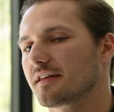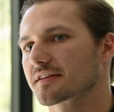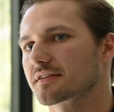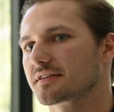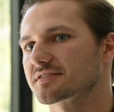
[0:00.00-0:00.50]
I
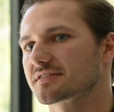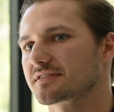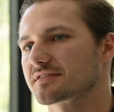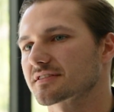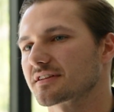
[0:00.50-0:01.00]
think the
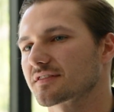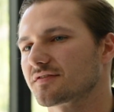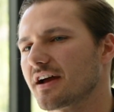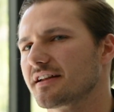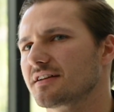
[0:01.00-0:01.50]
statistics like
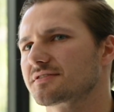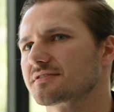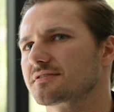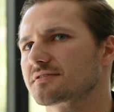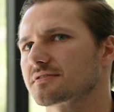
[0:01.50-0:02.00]

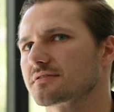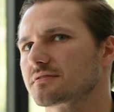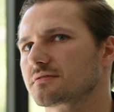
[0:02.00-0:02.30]
finances